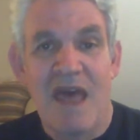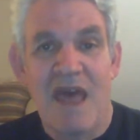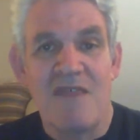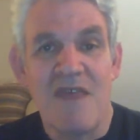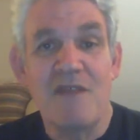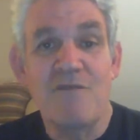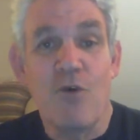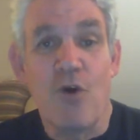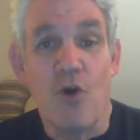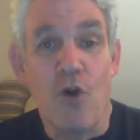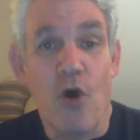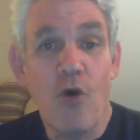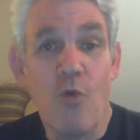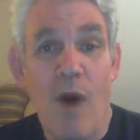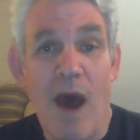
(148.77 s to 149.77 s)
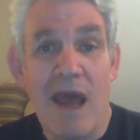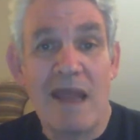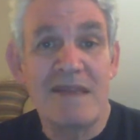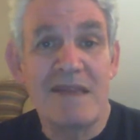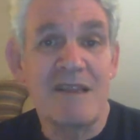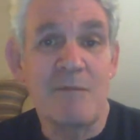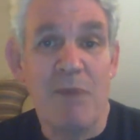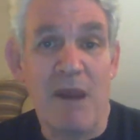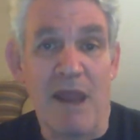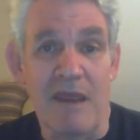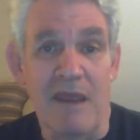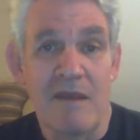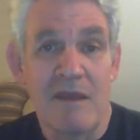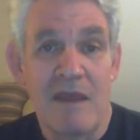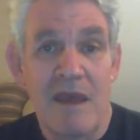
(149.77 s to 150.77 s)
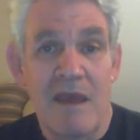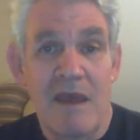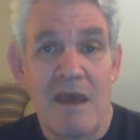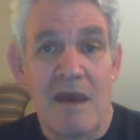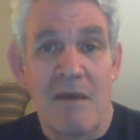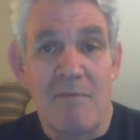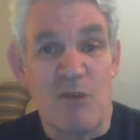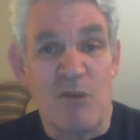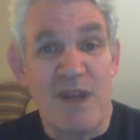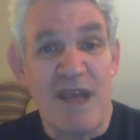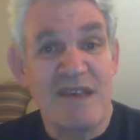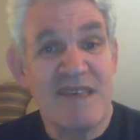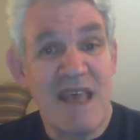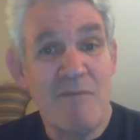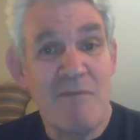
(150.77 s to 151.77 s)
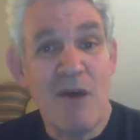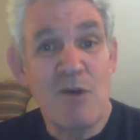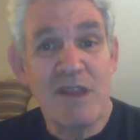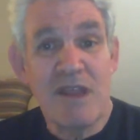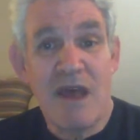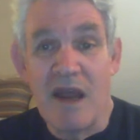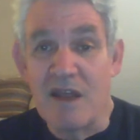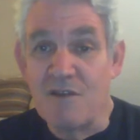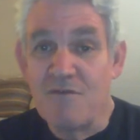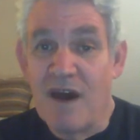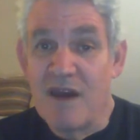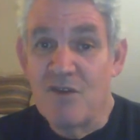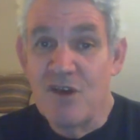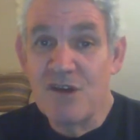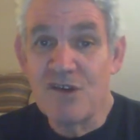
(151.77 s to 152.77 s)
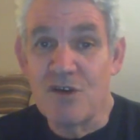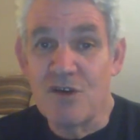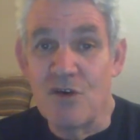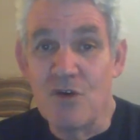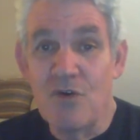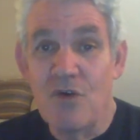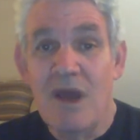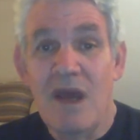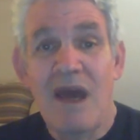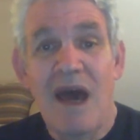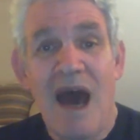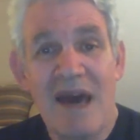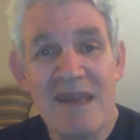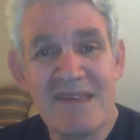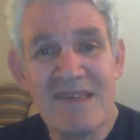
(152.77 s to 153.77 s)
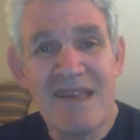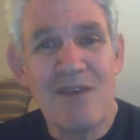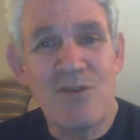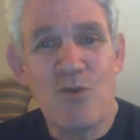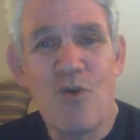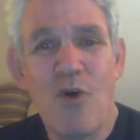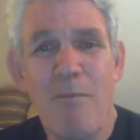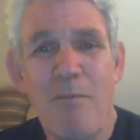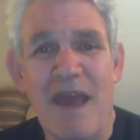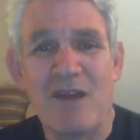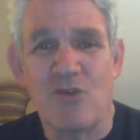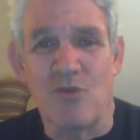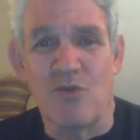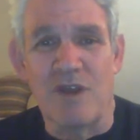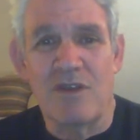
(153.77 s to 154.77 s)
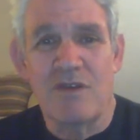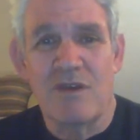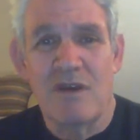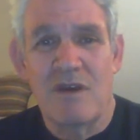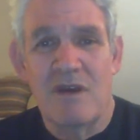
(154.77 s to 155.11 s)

Then for a long while, I didn't play, but when I semi-retired 5 years ago, I decided to go back to it.